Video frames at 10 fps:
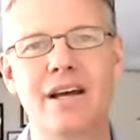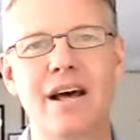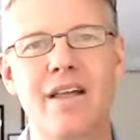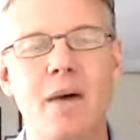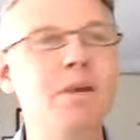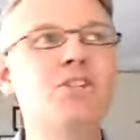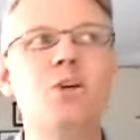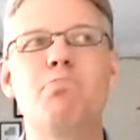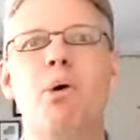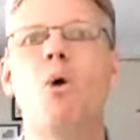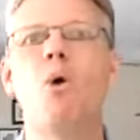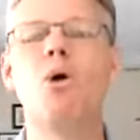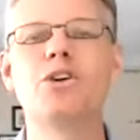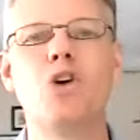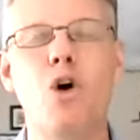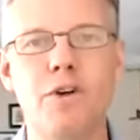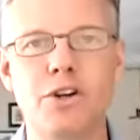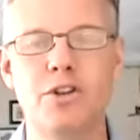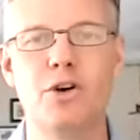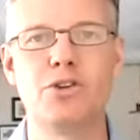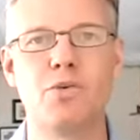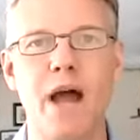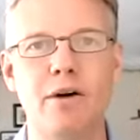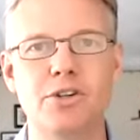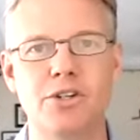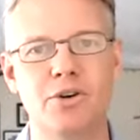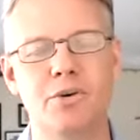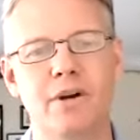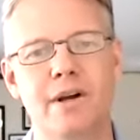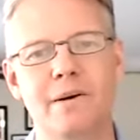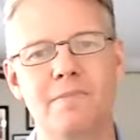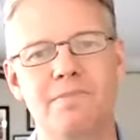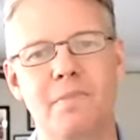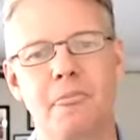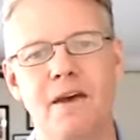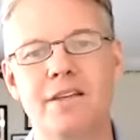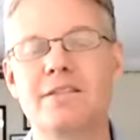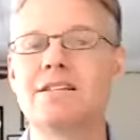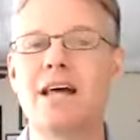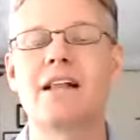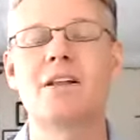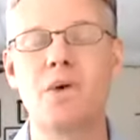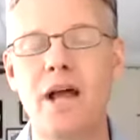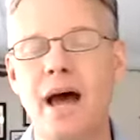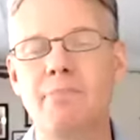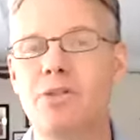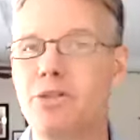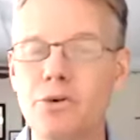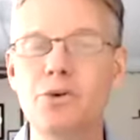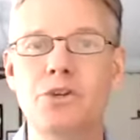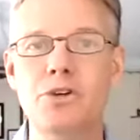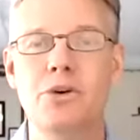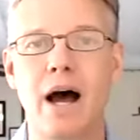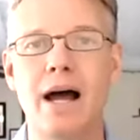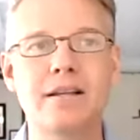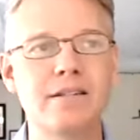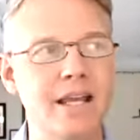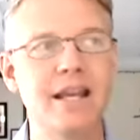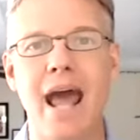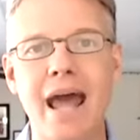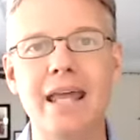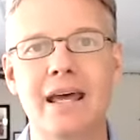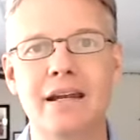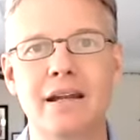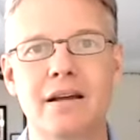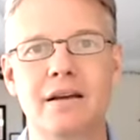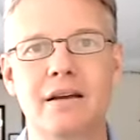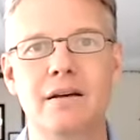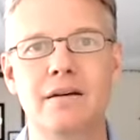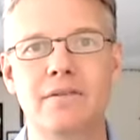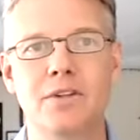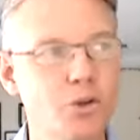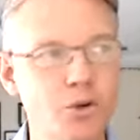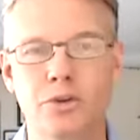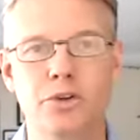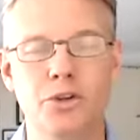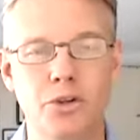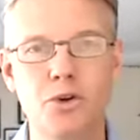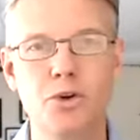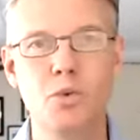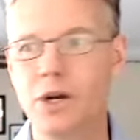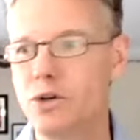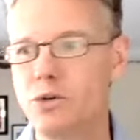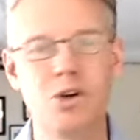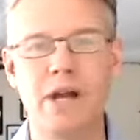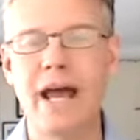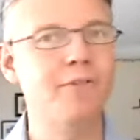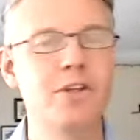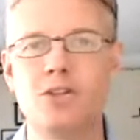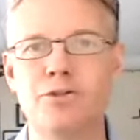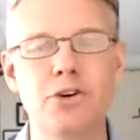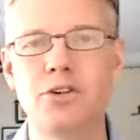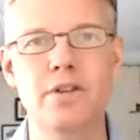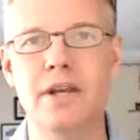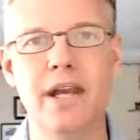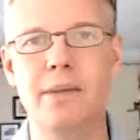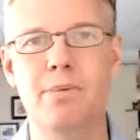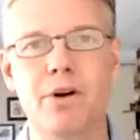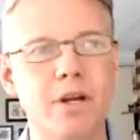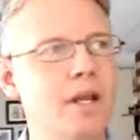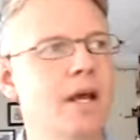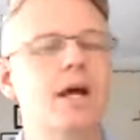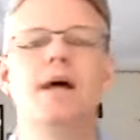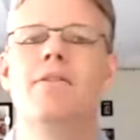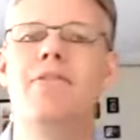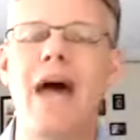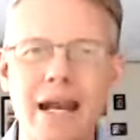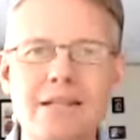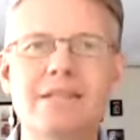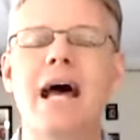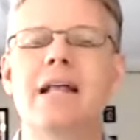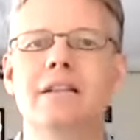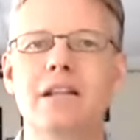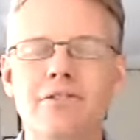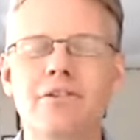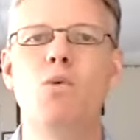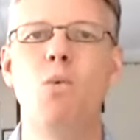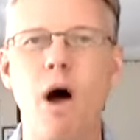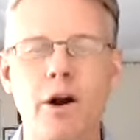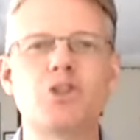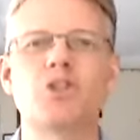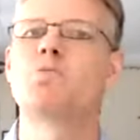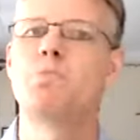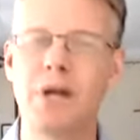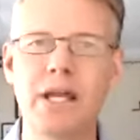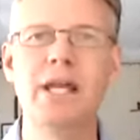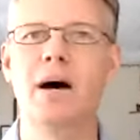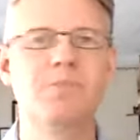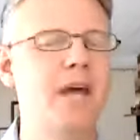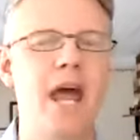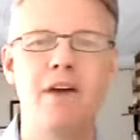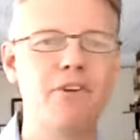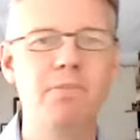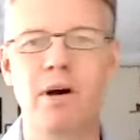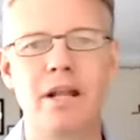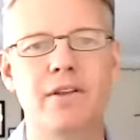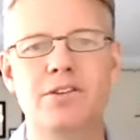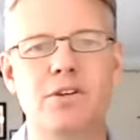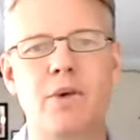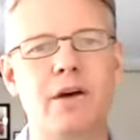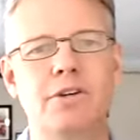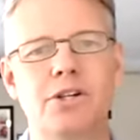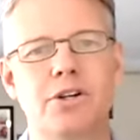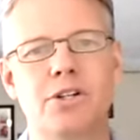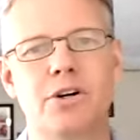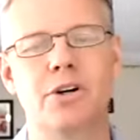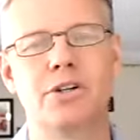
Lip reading: That means it pours over to those around you. And that's exactly what happened through you guys in Agat. You, when you took out this food to the neighborhood, that is that living water springing up to everybody that's around your church.